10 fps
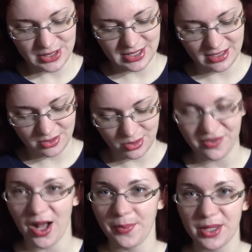to sort
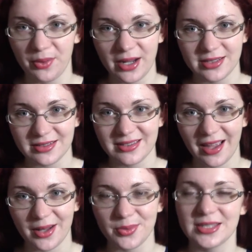of help you
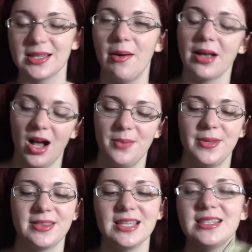understand what's going on.
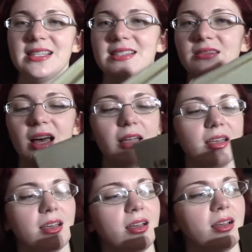But this is
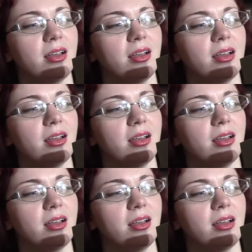like,